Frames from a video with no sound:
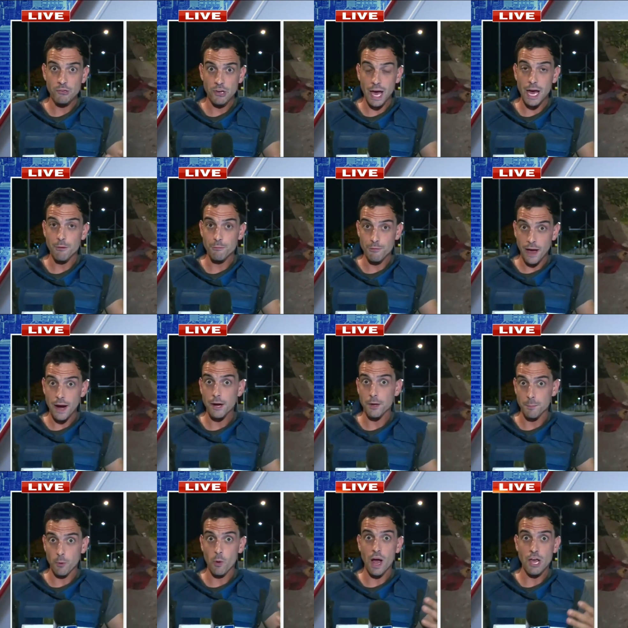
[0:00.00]
Jihad fired a
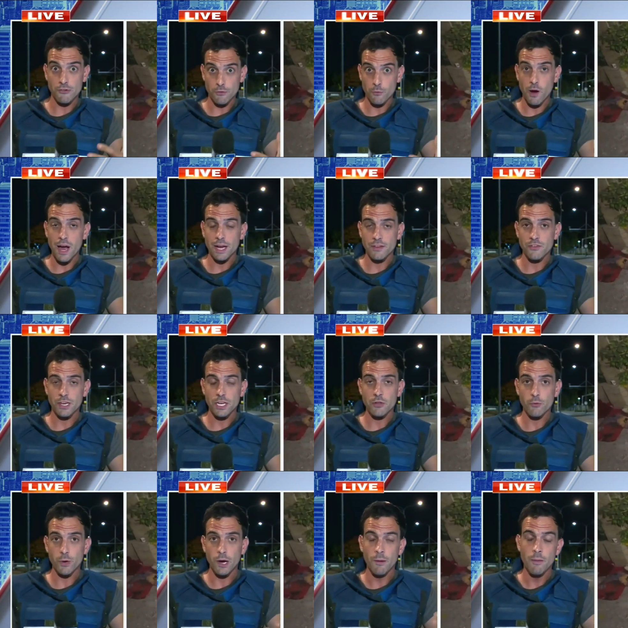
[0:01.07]
barrage of rockets at
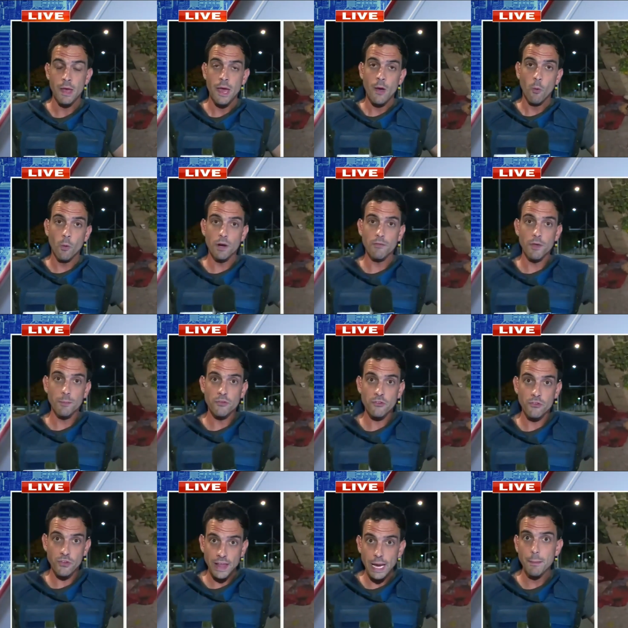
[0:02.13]
Israel. One of them
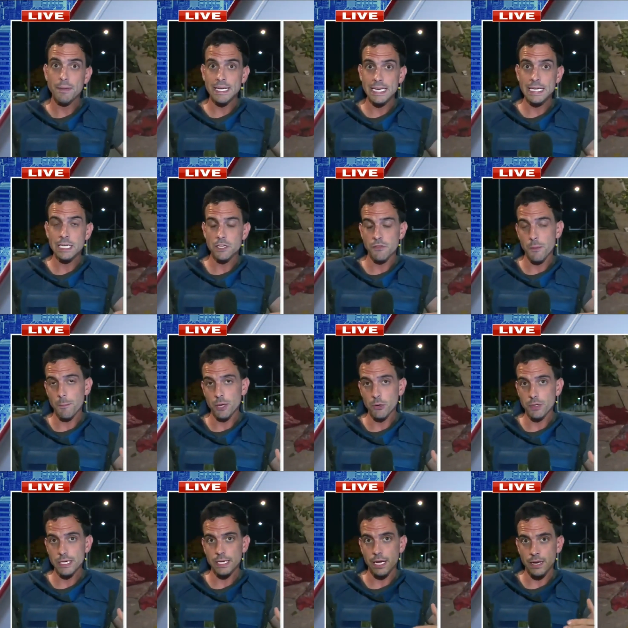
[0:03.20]
slammed into the
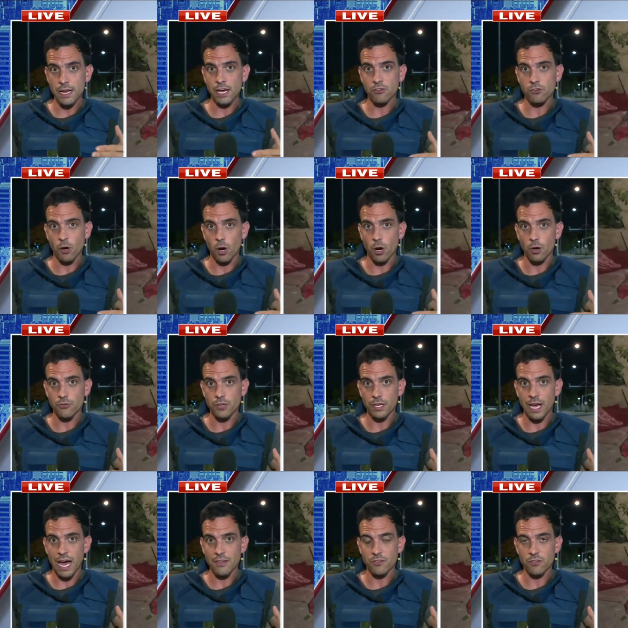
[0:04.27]
building next to ours in
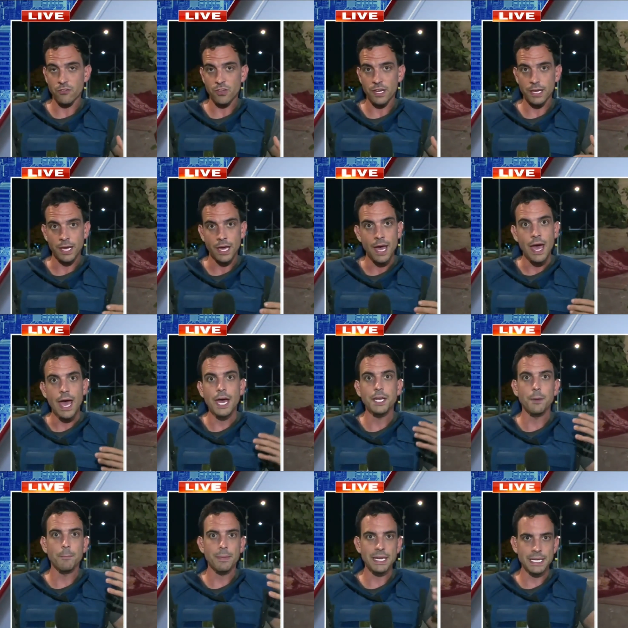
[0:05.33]
Gaza City. And
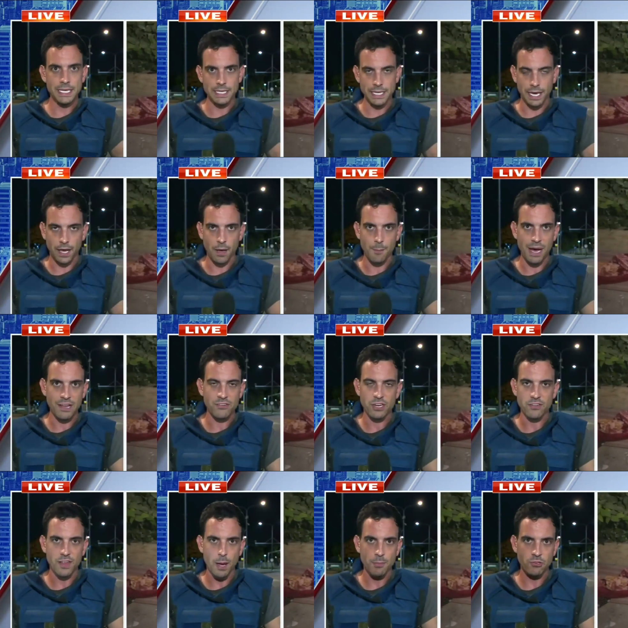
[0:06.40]
immediately Hamas and
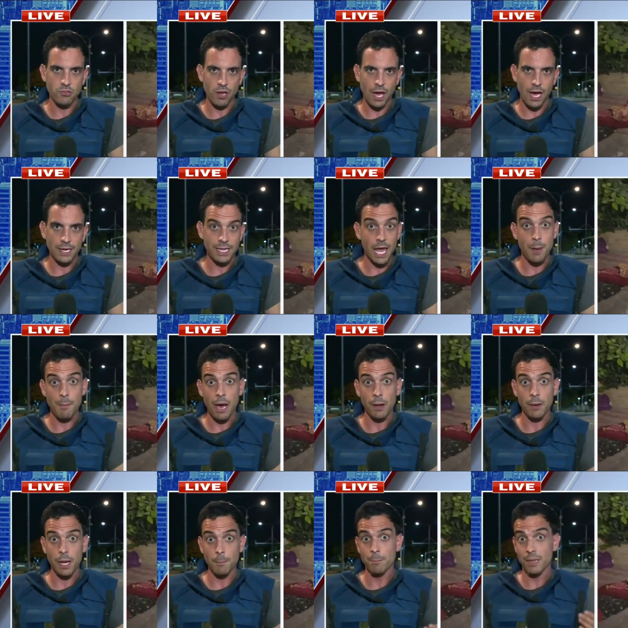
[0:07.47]
Islamic Jihad came
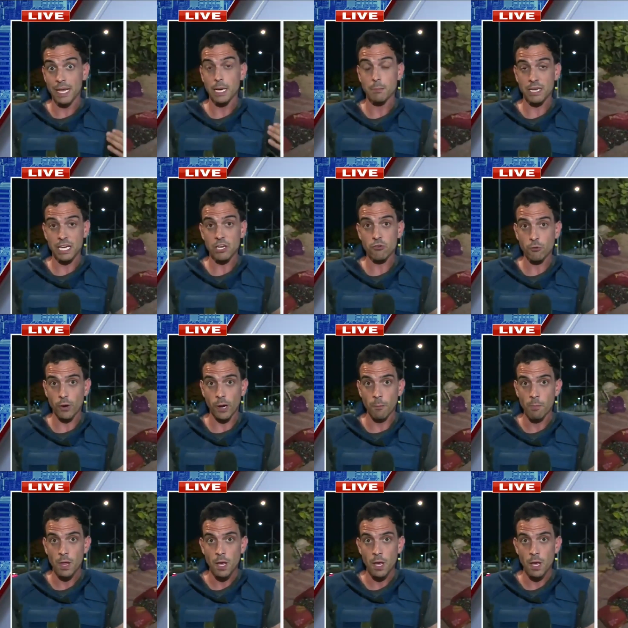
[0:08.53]
out and blamed Israel.